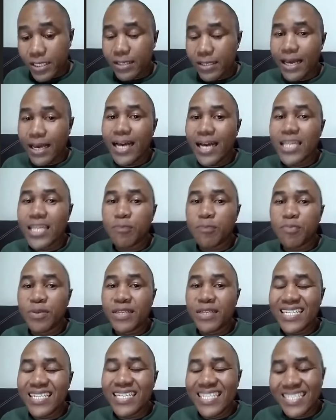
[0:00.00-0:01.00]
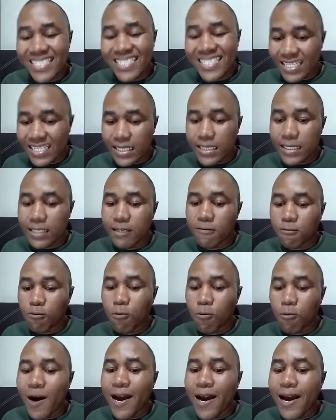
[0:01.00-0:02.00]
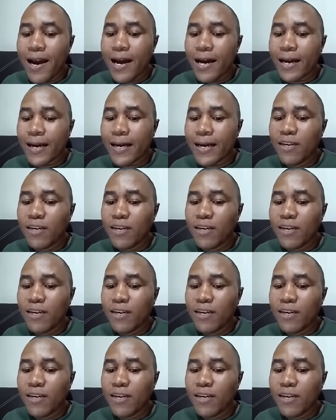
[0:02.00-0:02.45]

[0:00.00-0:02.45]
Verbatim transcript: there has been instances where